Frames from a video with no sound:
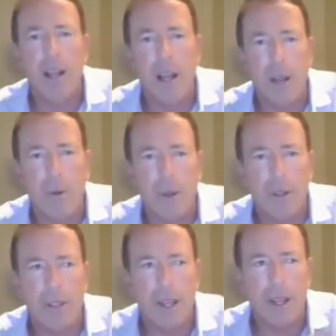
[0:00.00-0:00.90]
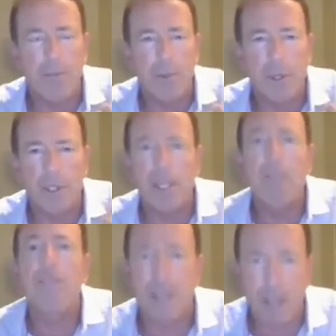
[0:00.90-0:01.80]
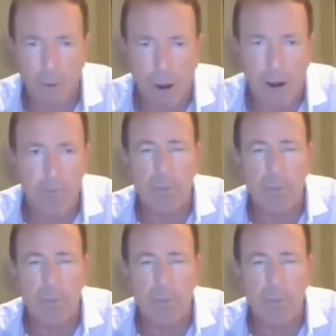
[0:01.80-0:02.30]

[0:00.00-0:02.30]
uh, with uh, with the safety net, right?